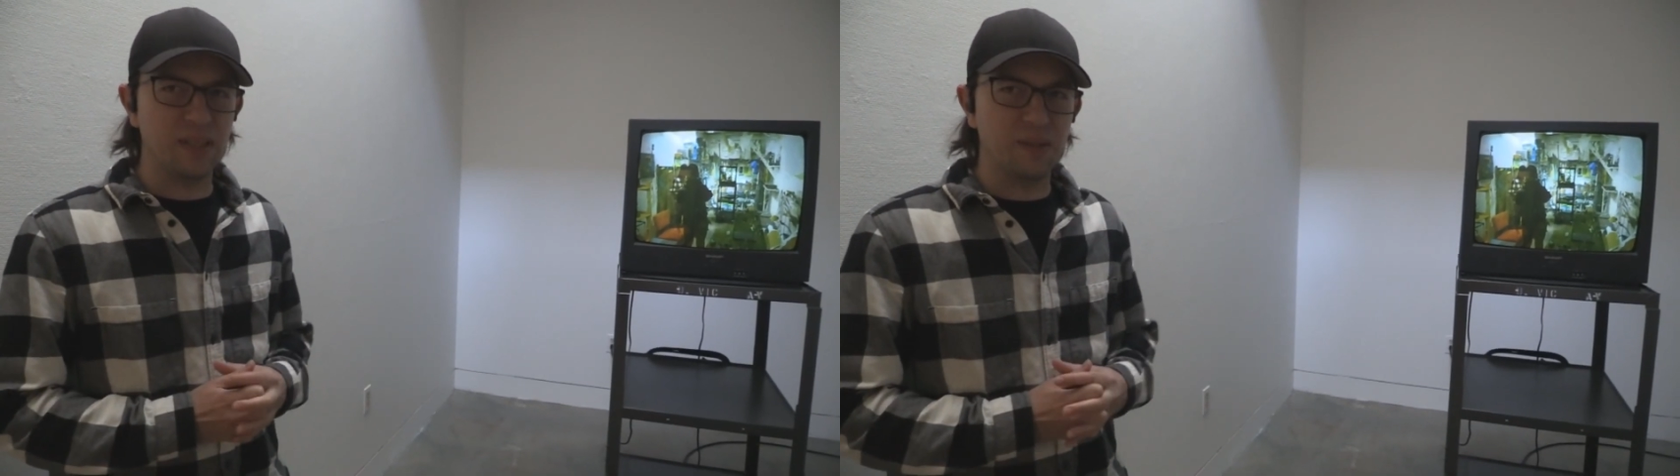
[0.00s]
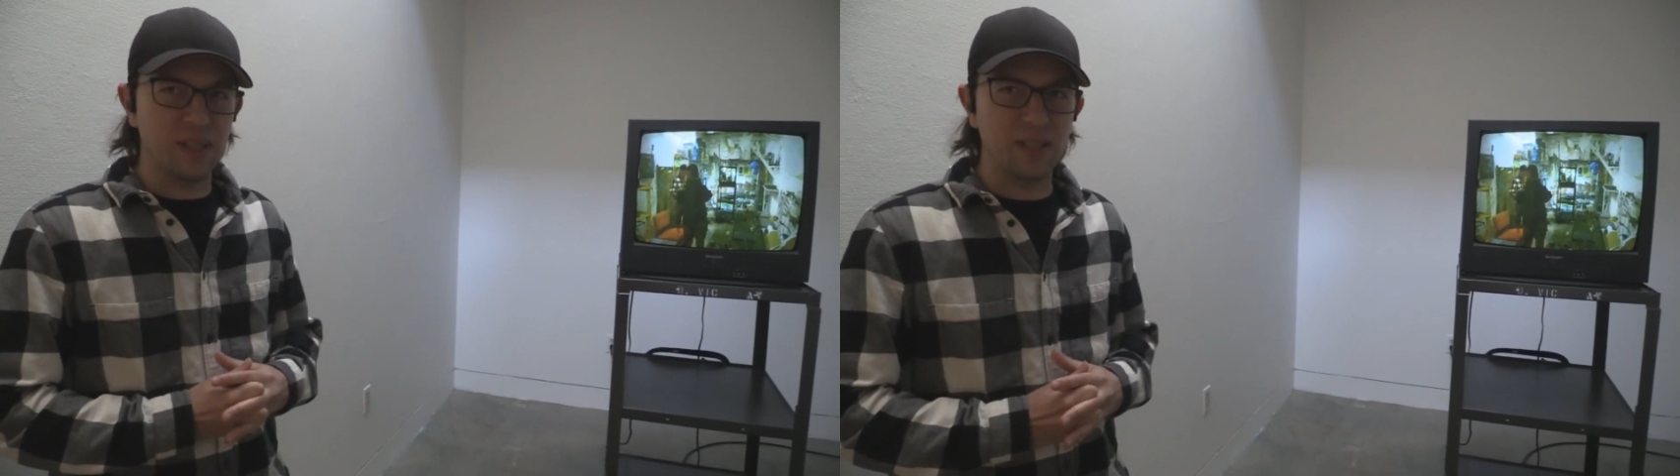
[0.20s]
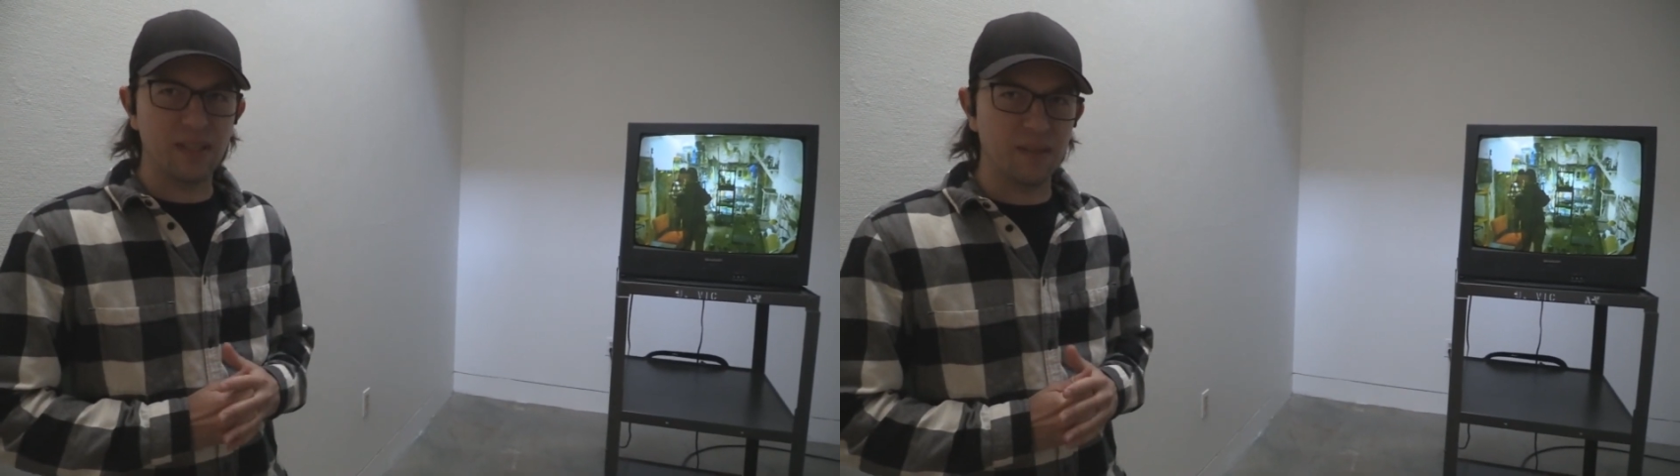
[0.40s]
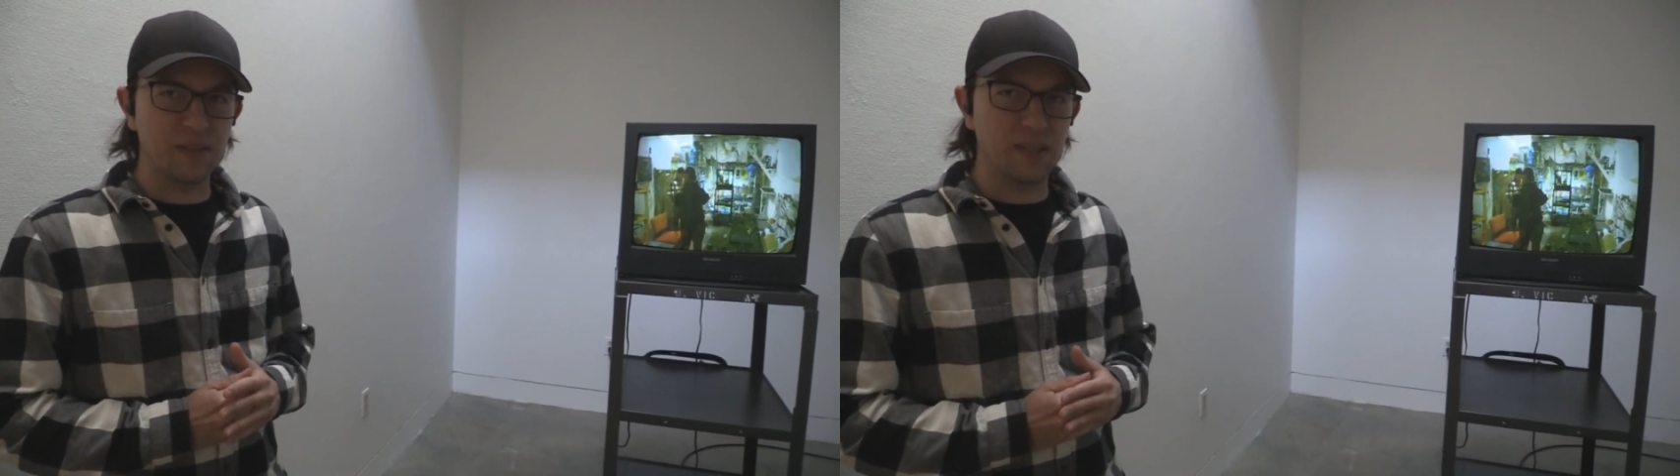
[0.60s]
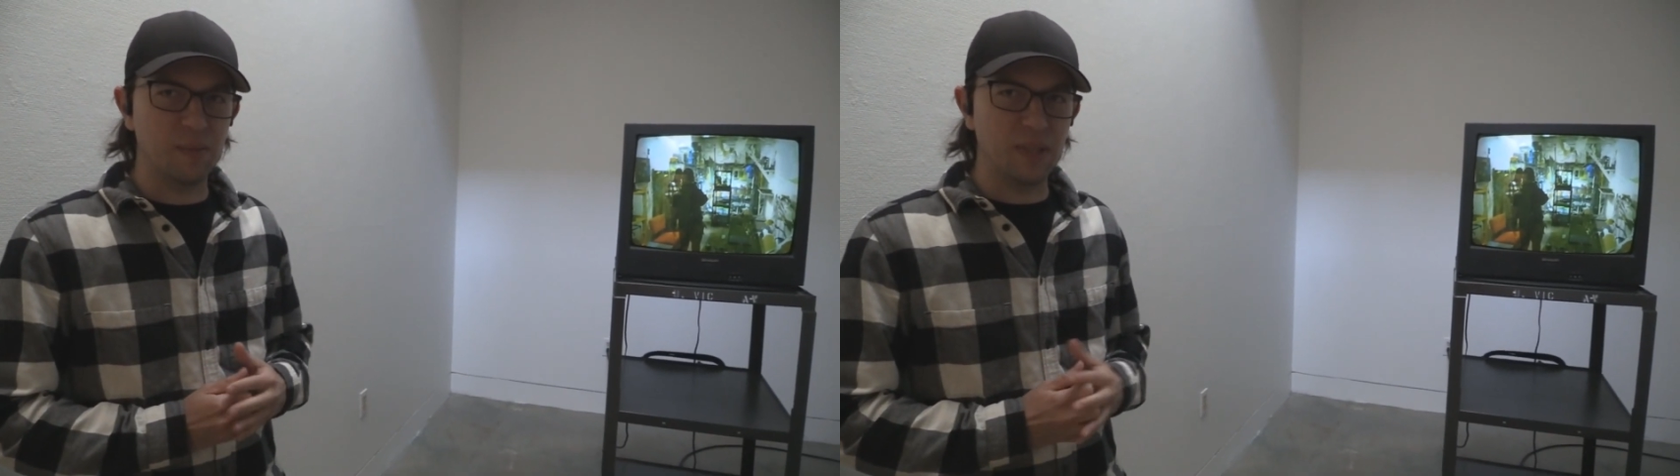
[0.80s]
and they were nice
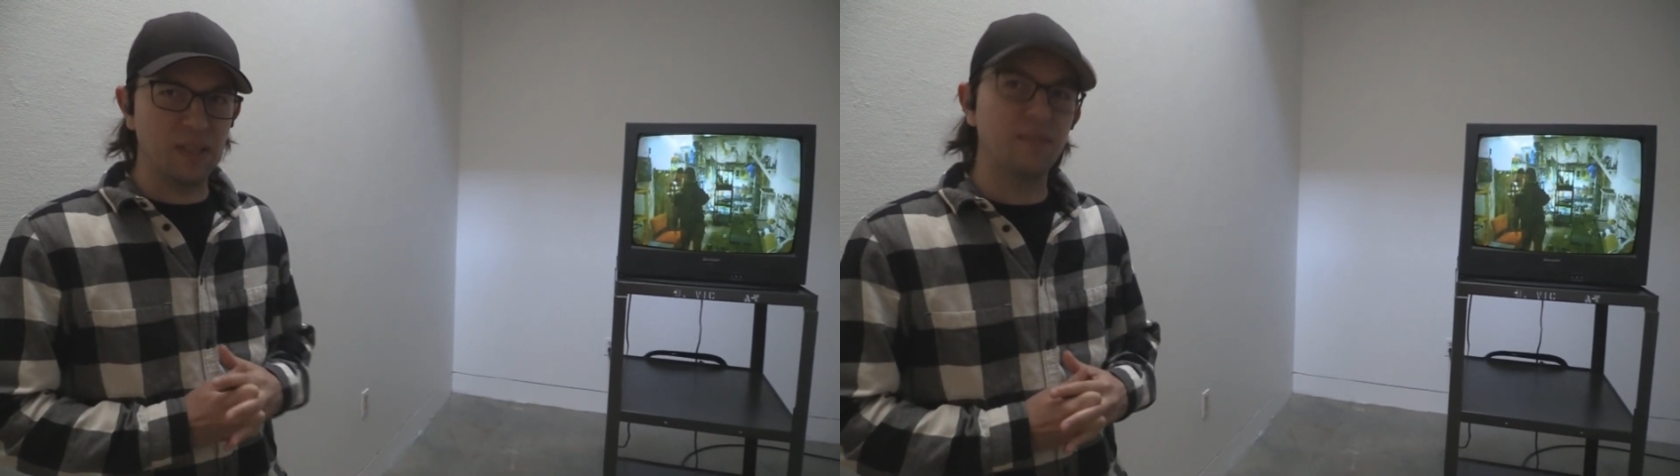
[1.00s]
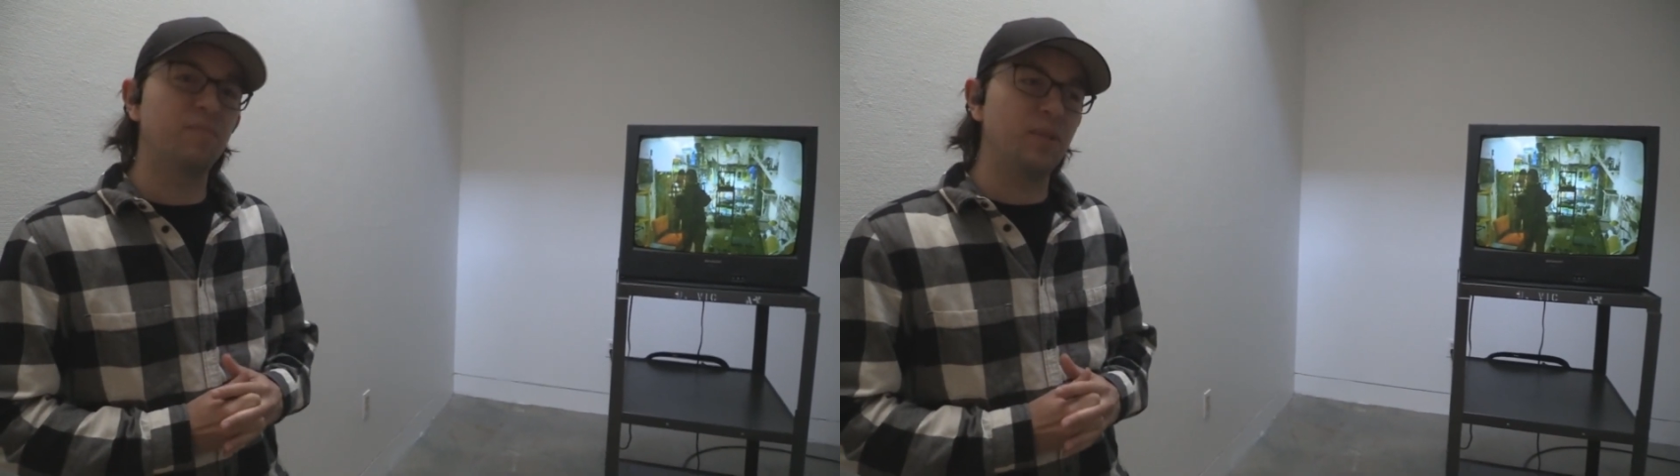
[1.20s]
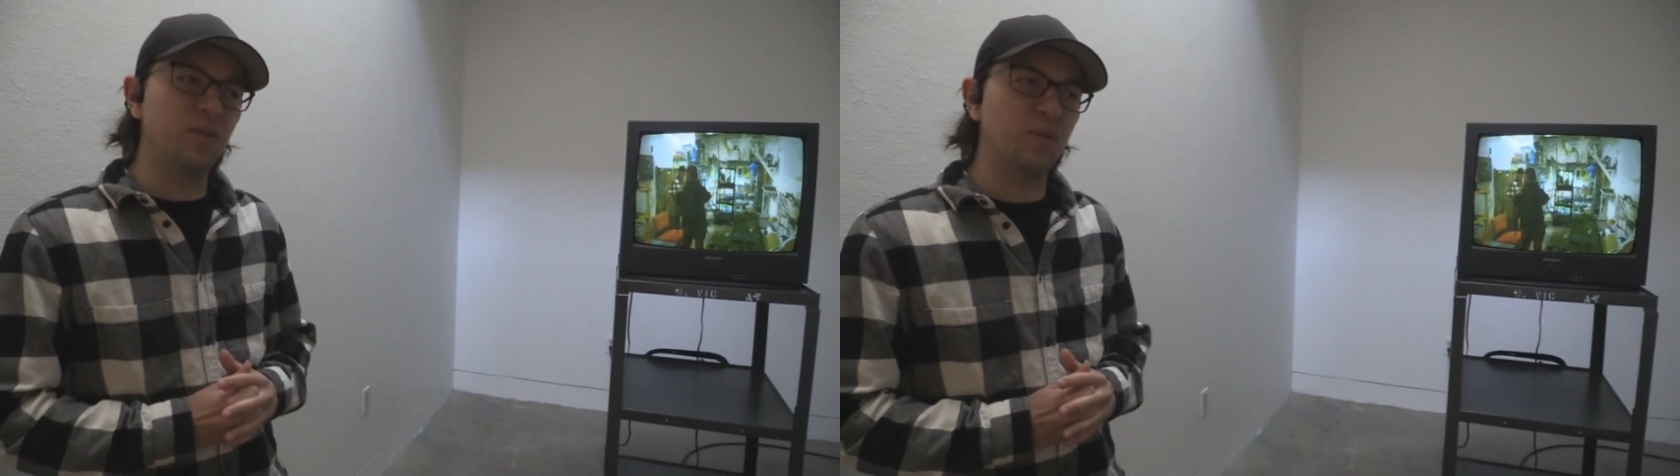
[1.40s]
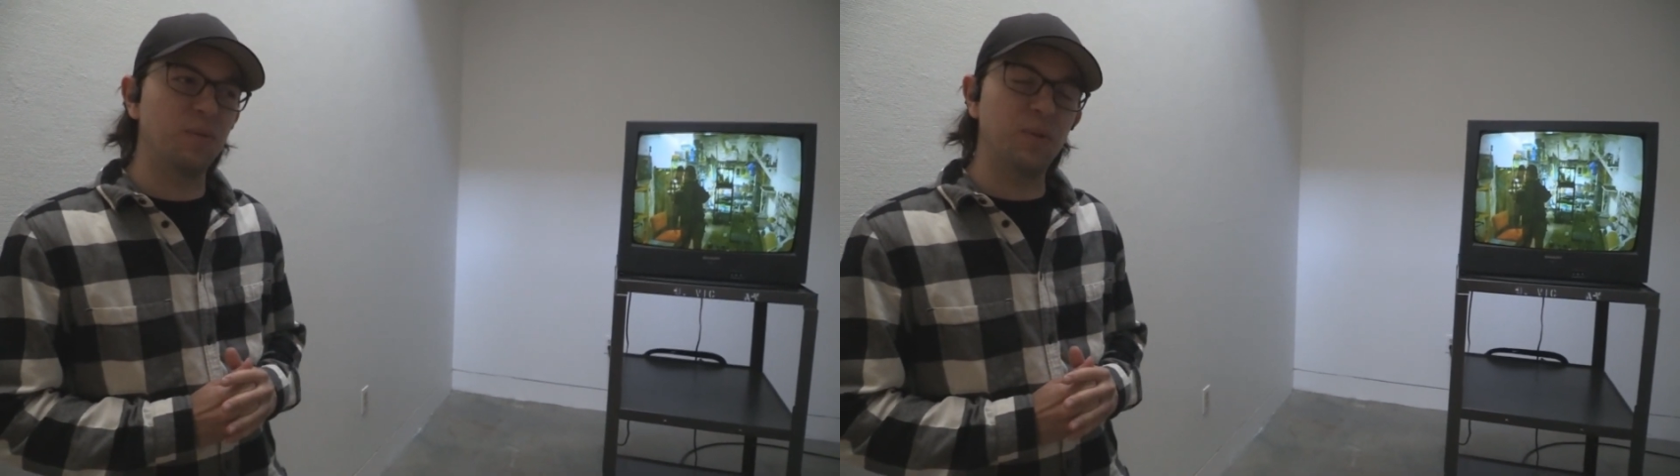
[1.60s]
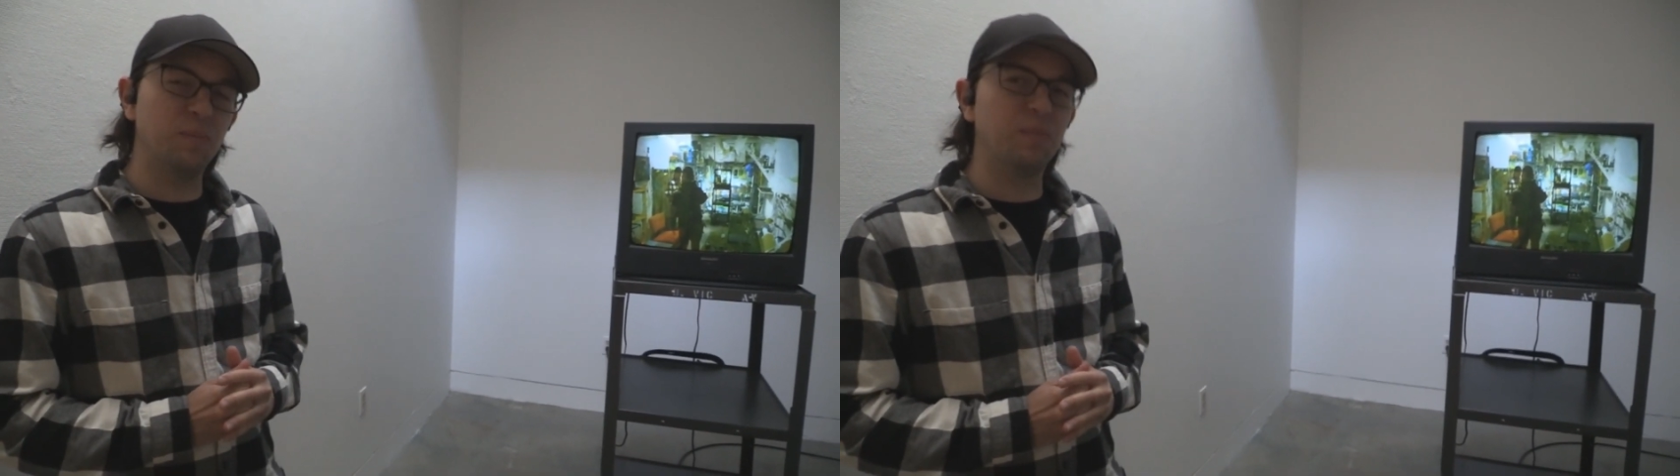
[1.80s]
enough to let me use
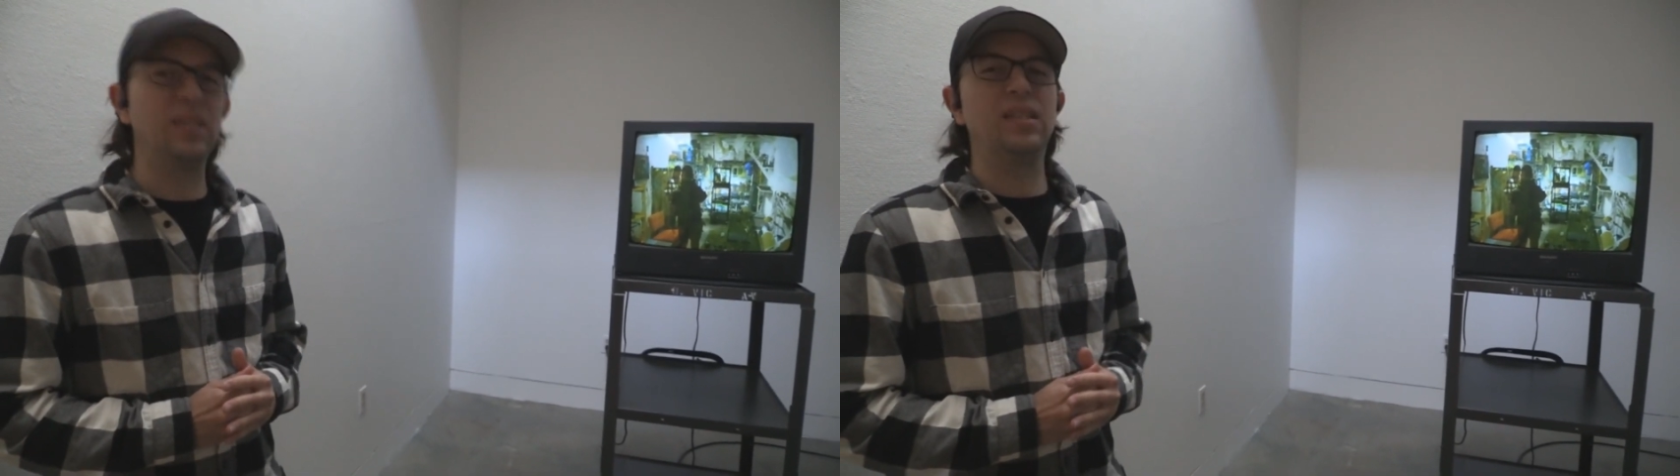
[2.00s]
the room.